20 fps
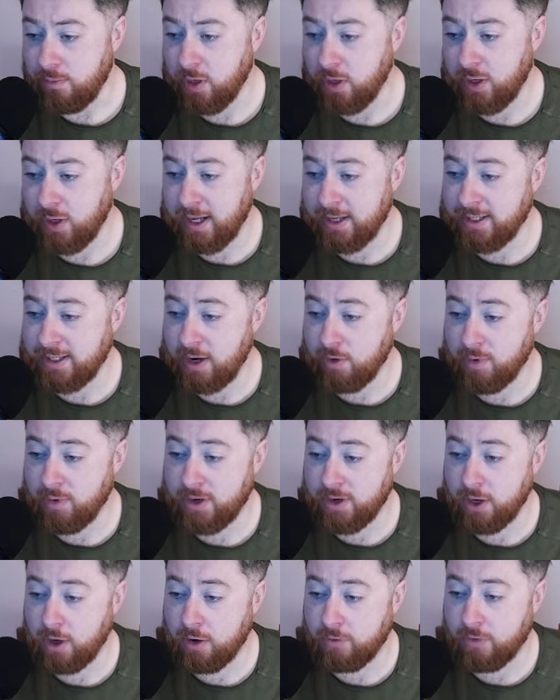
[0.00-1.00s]
let's get
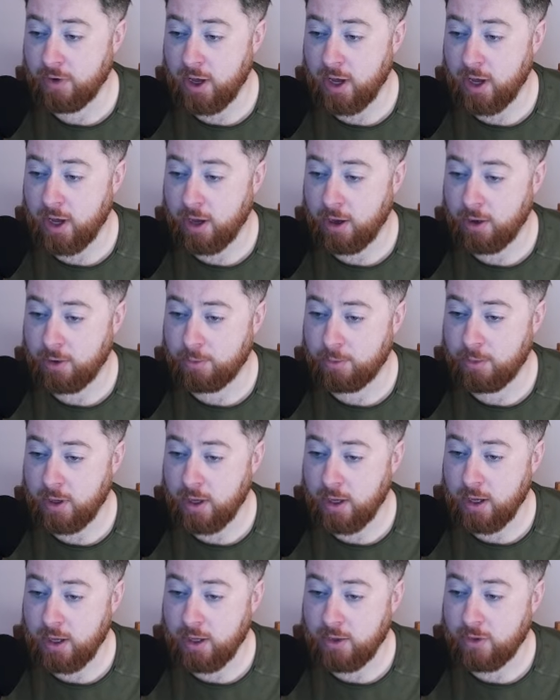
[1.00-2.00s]
rid of
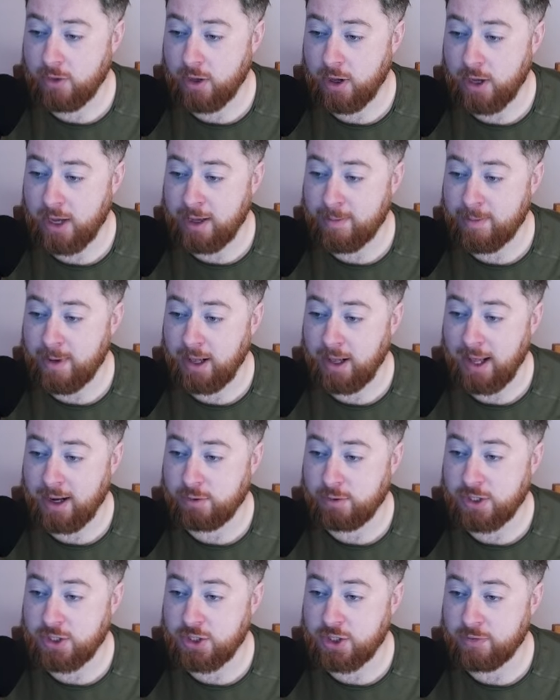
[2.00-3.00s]
the email
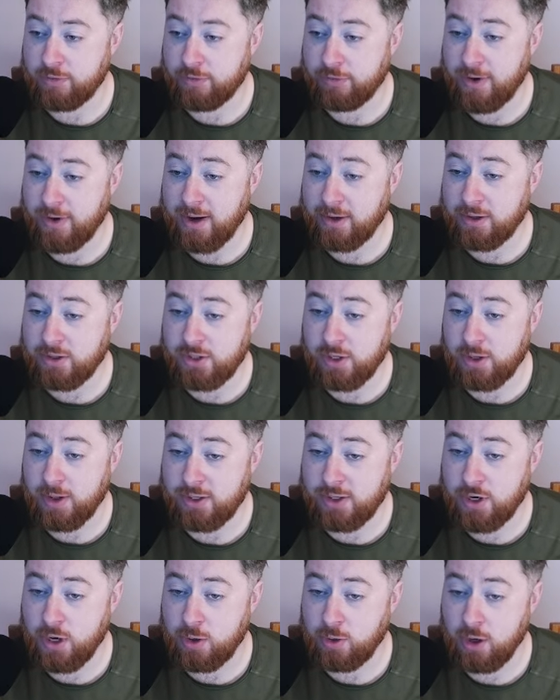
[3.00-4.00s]
outage in France. So
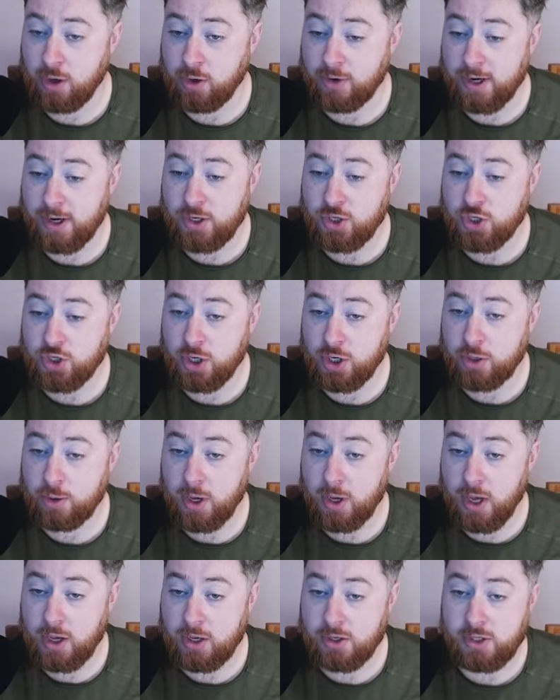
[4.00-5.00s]
that's no longer an issue.
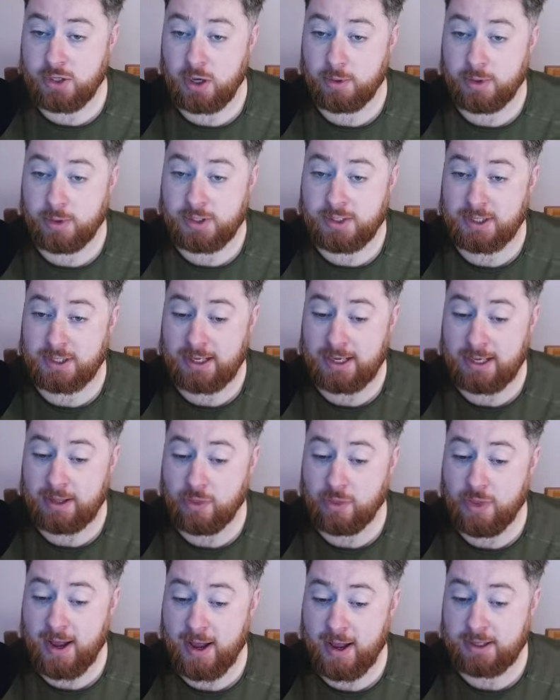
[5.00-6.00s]
So we delete
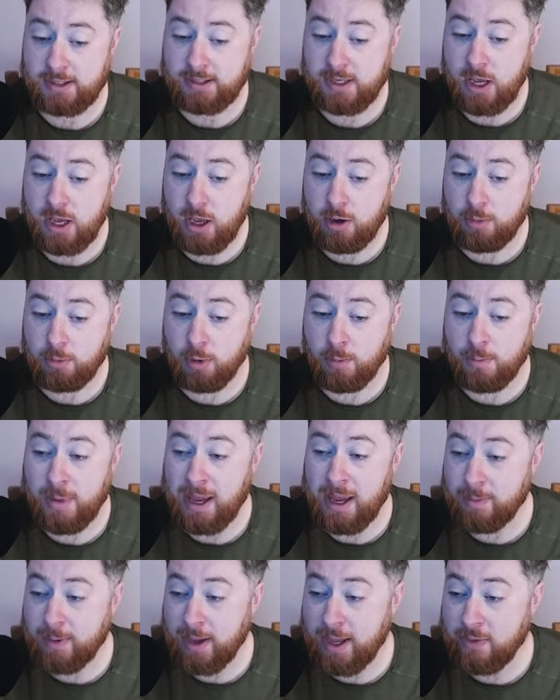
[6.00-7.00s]
that. But
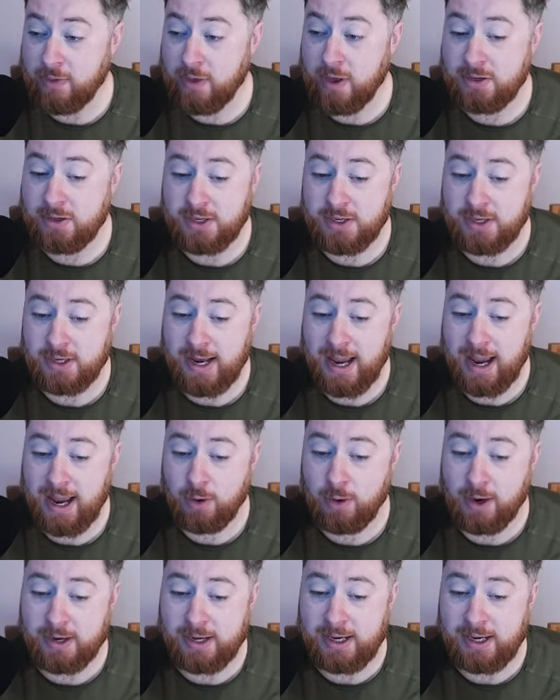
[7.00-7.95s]
maybe there's now an